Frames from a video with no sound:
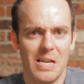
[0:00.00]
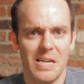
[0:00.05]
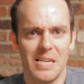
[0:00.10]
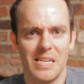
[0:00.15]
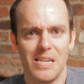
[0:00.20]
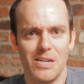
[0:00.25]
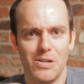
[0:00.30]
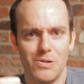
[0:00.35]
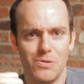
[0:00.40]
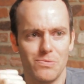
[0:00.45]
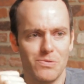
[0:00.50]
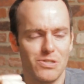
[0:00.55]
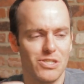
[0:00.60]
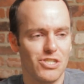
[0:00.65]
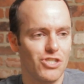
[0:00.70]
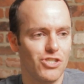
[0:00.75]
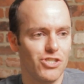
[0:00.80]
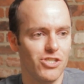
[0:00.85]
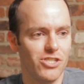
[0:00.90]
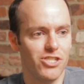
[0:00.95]
like, you
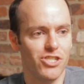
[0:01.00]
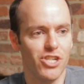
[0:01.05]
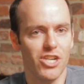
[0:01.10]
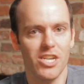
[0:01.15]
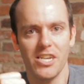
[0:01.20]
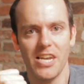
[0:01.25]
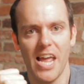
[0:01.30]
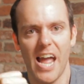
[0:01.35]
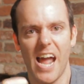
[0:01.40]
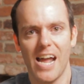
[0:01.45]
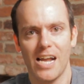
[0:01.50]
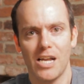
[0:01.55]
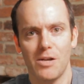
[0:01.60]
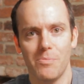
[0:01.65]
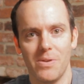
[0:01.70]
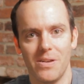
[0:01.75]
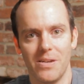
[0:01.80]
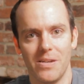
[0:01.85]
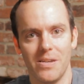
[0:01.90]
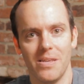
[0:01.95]
know, Gene
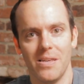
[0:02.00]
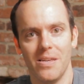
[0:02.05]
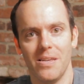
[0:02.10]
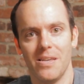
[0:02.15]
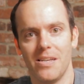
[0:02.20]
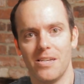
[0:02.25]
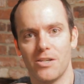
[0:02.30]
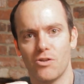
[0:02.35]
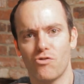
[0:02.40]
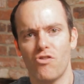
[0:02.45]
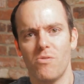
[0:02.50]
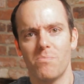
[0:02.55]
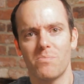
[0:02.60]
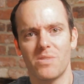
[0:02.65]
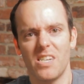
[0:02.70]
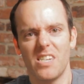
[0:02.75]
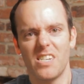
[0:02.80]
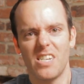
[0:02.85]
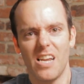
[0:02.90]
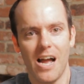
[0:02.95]
Hackman in
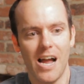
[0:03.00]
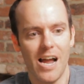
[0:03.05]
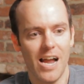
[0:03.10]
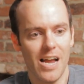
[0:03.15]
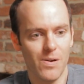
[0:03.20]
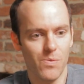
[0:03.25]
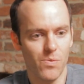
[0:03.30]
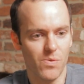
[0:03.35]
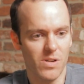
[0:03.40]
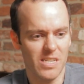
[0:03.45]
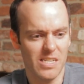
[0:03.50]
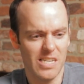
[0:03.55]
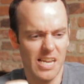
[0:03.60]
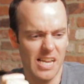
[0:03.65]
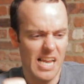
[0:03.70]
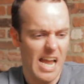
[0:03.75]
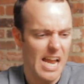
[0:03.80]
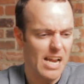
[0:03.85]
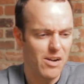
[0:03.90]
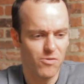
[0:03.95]
Crimson Tide when he's
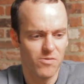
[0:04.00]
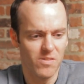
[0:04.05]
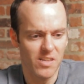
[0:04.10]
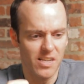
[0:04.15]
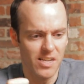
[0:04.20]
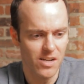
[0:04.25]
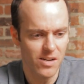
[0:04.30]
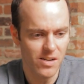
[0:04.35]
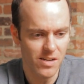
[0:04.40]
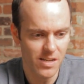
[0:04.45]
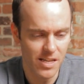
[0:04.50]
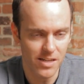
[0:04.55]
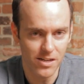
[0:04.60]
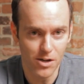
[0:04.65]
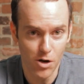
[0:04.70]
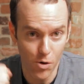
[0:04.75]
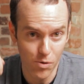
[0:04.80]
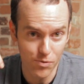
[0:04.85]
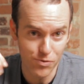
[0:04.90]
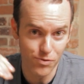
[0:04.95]
like angrily
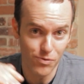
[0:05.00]
going